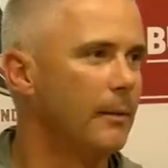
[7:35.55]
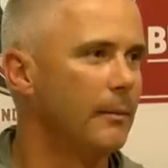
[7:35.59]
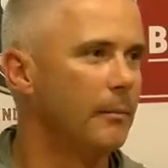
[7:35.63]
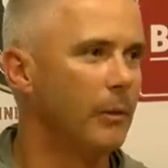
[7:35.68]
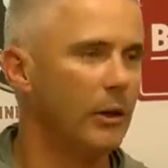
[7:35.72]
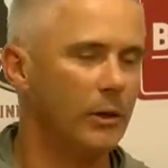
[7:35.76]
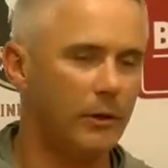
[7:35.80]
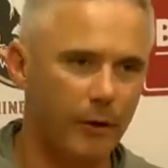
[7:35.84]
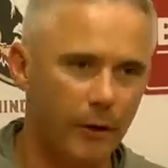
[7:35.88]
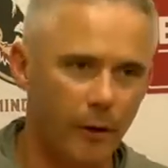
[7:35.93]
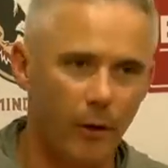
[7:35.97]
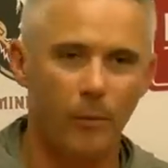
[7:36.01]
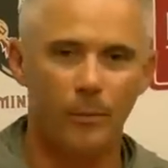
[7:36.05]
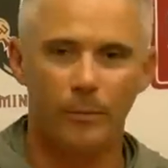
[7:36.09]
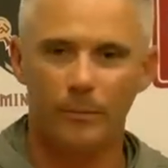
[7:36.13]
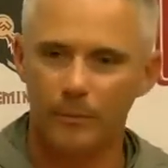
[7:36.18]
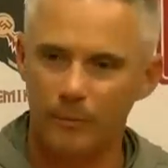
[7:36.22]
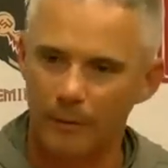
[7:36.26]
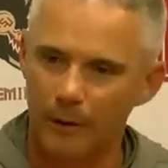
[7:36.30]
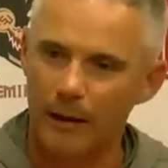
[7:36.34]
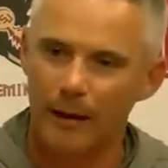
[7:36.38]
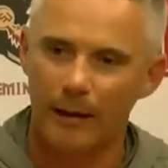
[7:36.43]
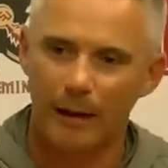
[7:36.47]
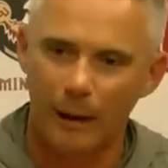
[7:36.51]
But you know,
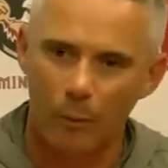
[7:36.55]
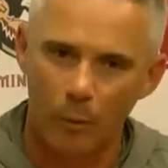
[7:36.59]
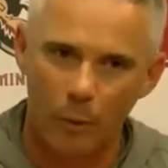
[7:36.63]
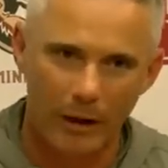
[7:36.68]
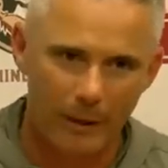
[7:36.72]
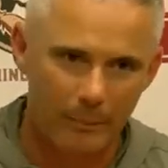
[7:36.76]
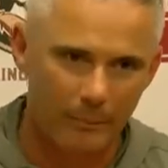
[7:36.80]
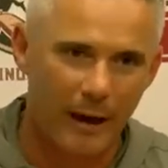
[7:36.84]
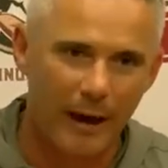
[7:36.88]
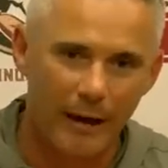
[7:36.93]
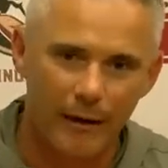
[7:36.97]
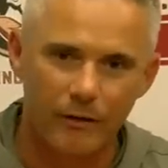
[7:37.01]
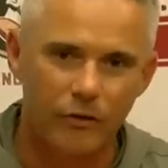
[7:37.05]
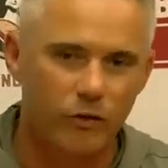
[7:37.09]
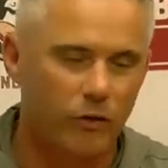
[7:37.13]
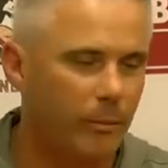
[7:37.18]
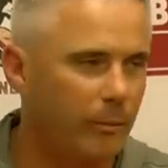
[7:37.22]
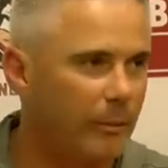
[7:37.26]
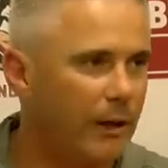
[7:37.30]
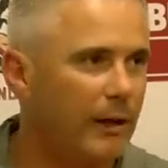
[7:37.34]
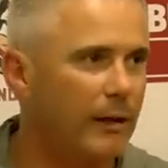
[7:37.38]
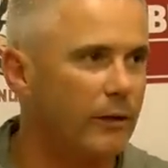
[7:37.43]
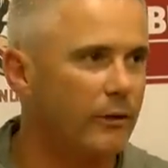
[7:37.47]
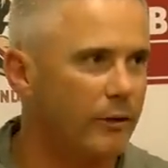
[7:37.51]
what matters to
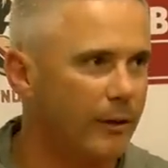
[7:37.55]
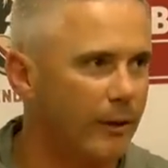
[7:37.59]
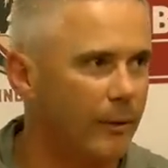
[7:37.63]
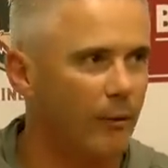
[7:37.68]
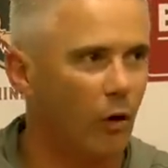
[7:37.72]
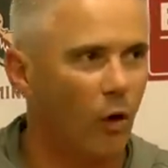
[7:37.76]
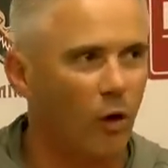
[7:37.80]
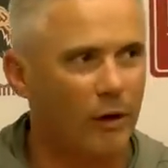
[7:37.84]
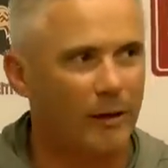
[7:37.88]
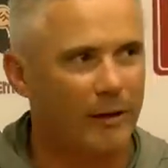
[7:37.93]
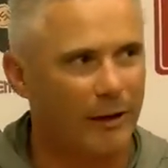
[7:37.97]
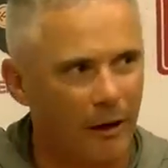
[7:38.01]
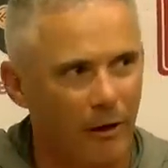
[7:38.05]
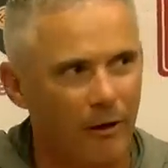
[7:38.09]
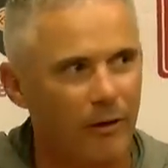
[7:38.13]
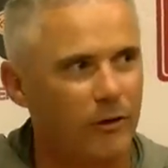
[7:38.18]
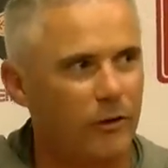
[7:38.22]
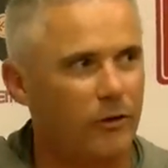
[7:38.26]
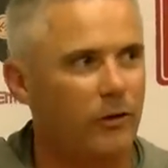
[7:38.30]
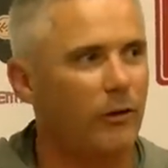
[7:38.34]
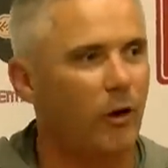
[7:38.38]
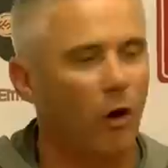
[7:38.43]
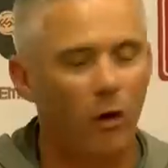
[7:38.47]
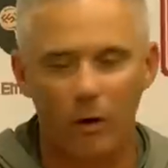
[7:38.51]
me is that our
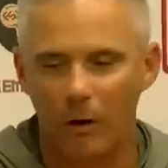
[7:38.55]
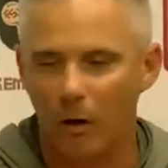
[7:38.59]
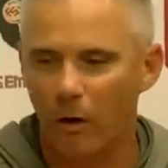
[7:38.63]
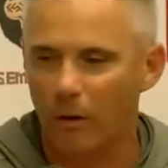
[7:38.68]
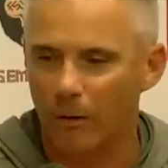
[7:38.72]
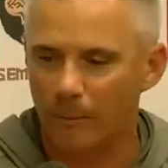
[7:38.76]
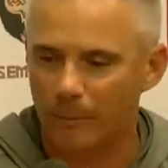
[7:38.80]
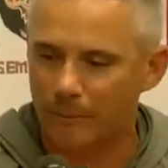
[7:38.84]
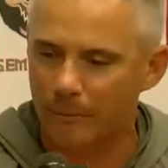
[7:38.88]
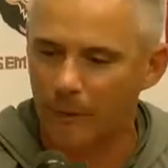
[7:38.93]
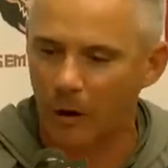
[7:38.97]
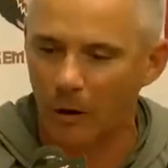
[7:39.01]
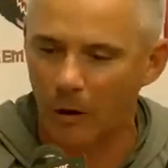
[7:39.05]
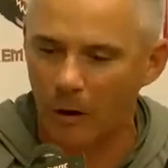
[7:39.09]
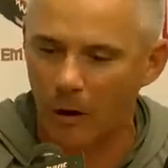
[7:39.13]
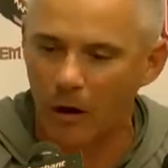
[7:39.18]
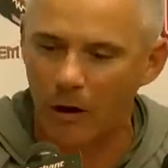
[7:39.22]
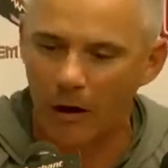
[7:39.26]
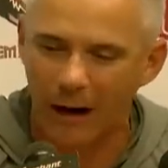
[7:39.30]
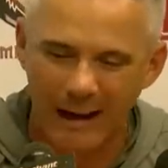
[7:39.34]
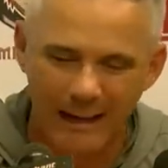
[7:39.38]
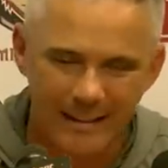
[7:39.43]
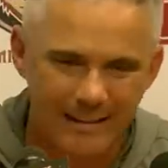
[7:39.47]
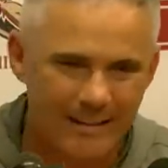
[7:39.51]
character, our our
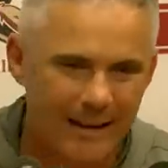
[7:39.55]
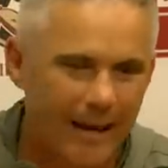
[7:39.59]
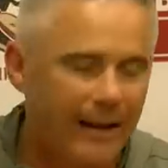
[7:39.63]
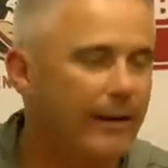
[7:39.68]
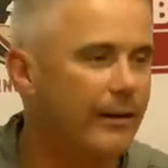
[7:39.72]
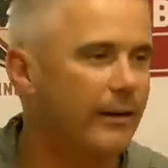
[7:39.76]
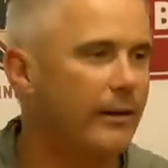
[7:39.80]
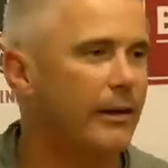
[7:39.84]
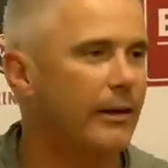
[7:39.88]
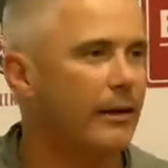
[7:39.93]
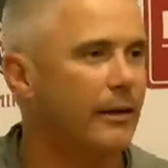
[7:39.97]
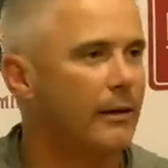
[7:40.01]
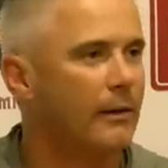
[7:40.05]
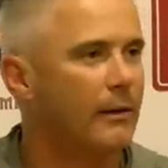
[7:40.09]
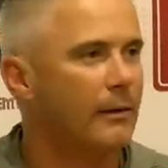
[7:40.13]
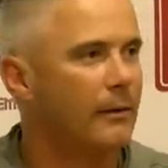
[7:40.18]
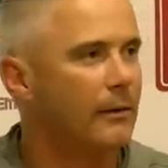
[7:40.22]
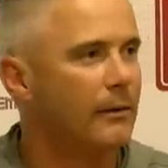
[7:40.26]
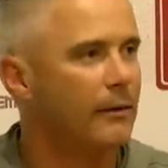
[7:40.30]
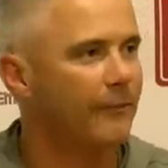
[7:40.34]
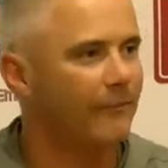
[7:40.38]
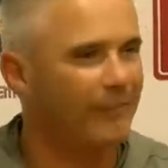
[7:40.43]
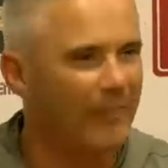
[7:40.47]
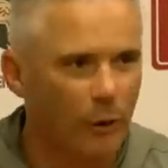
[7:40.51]
our identity
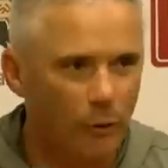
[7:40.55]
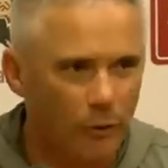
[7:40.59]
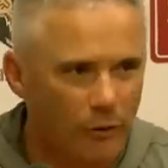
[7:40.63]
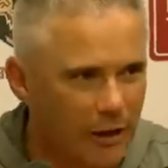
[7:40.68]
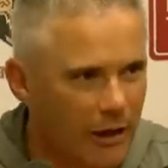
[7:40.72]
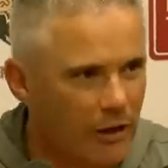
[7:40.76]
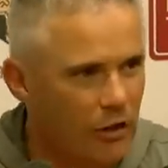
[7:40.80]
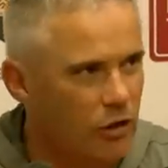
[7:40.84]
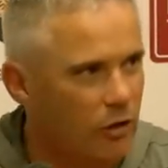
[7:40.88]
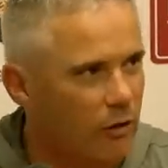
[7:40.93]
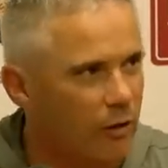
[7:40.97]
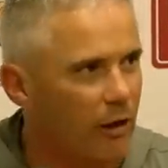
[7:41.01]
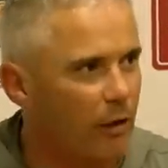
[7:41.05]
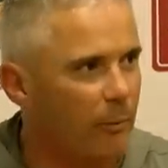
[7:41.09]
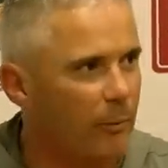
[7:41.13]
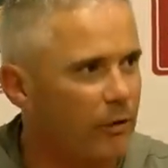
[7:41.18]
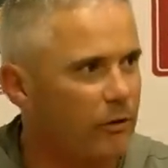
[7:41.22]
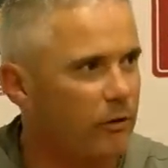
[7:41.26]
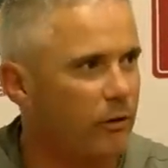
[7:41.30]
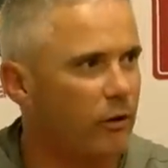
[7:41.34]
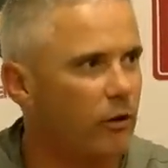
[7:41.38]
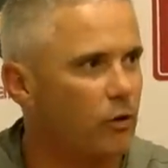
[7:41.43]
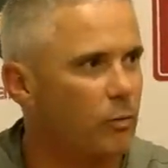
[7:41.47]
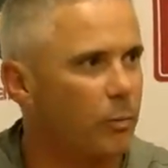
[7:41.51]
the foundational
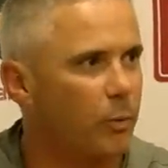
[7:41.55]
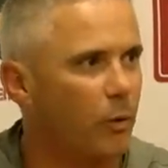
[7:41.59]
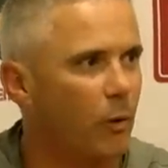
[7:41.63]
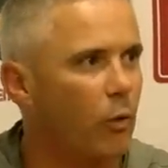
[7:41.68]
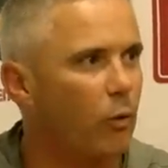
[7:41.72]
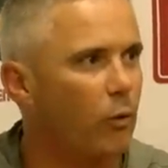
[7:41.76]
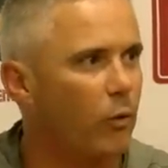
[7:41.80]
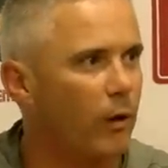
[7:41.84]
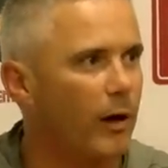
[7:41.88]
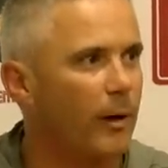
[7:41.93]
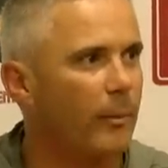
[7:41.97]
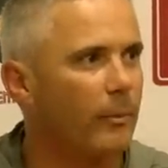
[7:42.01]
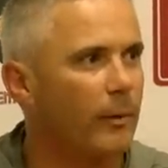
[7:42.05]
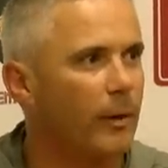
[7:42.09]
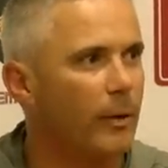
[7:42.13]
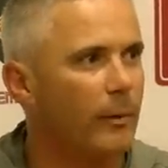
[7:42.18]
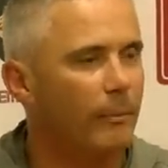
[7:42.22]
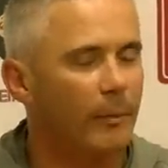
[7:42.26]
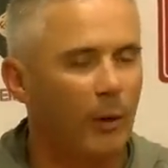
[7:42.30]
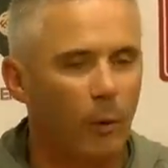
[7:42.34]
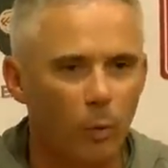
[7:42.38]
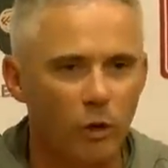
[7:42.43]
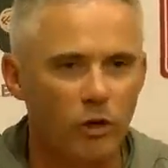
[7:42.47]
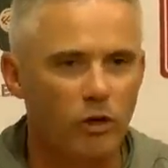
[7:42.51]
elements of this program,
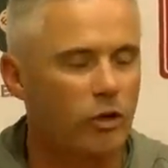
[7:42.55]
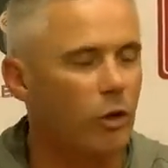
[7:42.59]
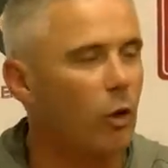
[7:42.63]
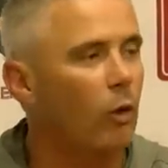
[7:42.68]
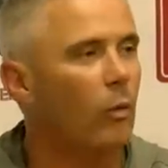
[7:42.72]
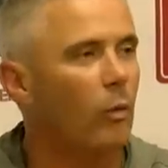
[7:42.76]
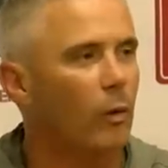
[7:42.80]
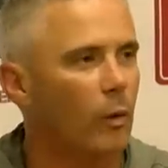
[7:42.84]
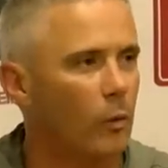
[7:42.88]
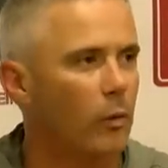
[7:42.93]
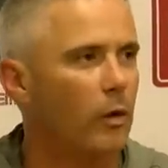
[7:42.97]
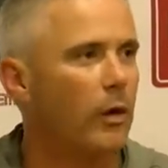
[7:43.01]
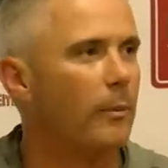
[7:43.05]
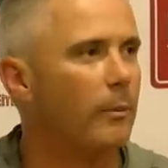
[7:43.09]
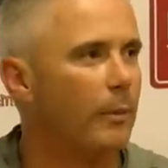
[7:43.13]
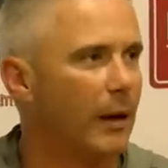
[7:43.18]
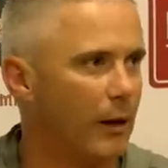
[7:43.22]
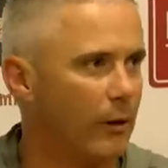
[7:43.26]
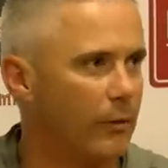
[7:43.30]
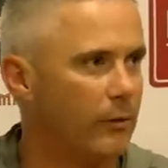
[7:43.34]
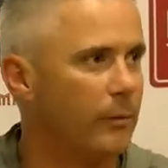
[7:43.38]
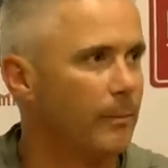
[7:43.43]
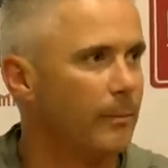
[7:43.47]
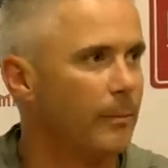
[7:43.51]
man, we're showing what we're
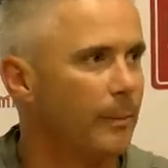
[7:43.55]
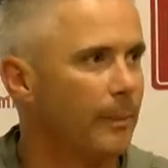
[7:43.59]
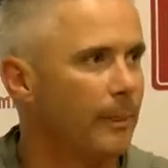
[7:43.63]
about.